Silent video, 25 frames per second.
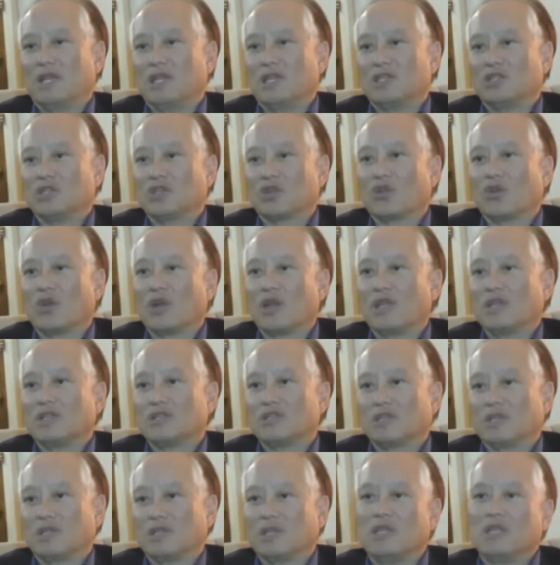
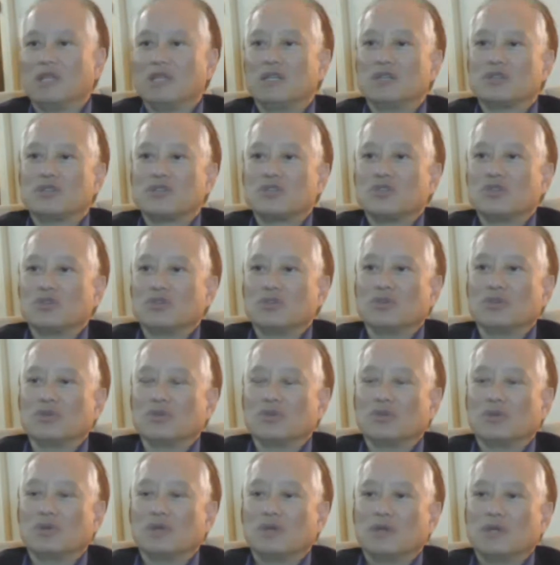integration
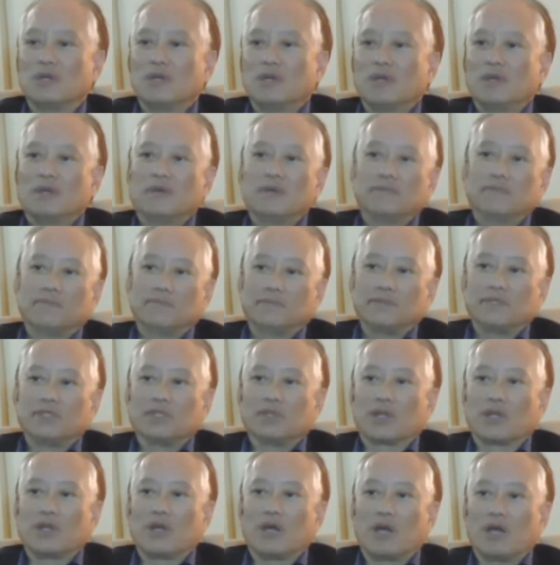into
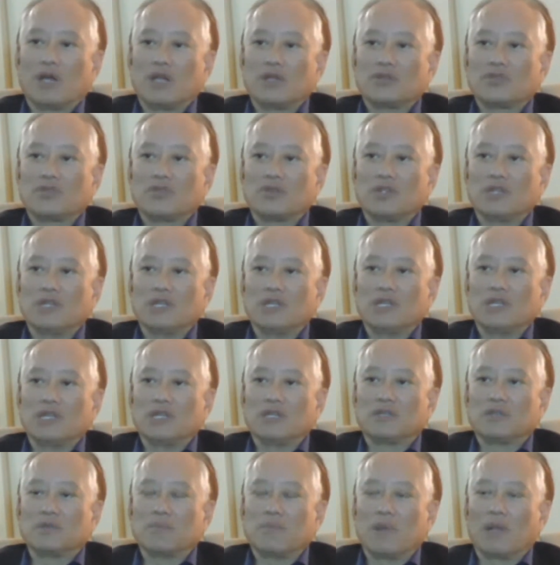psychiatry,
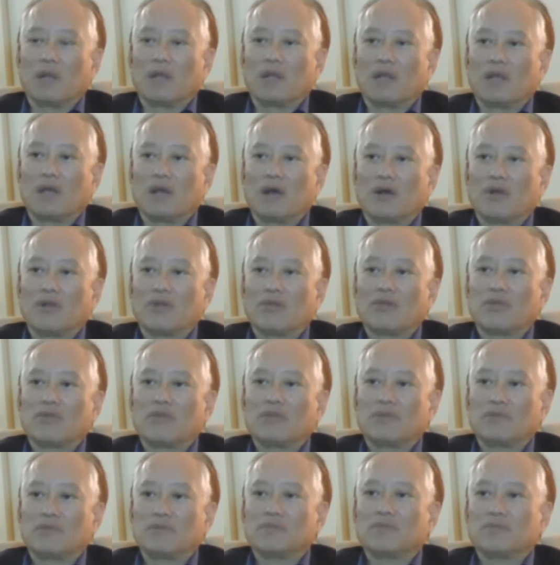into mental
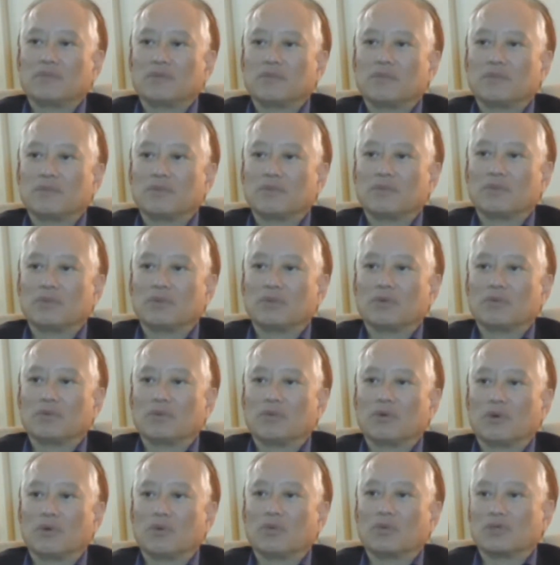health,
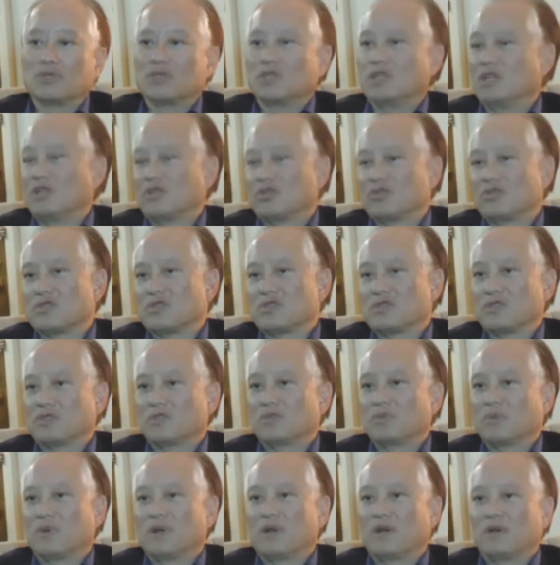was an interest
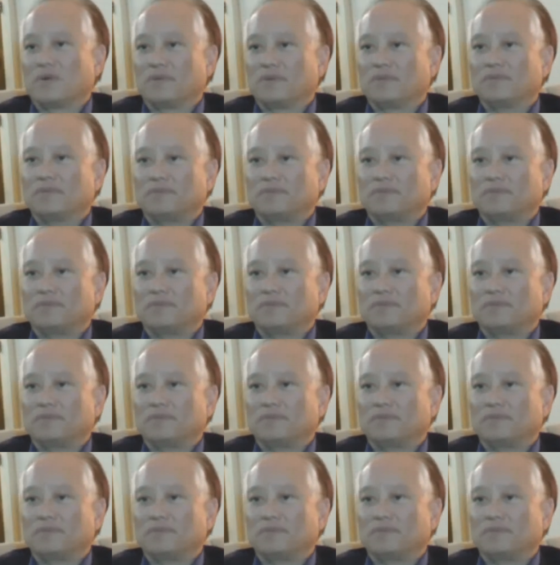as well.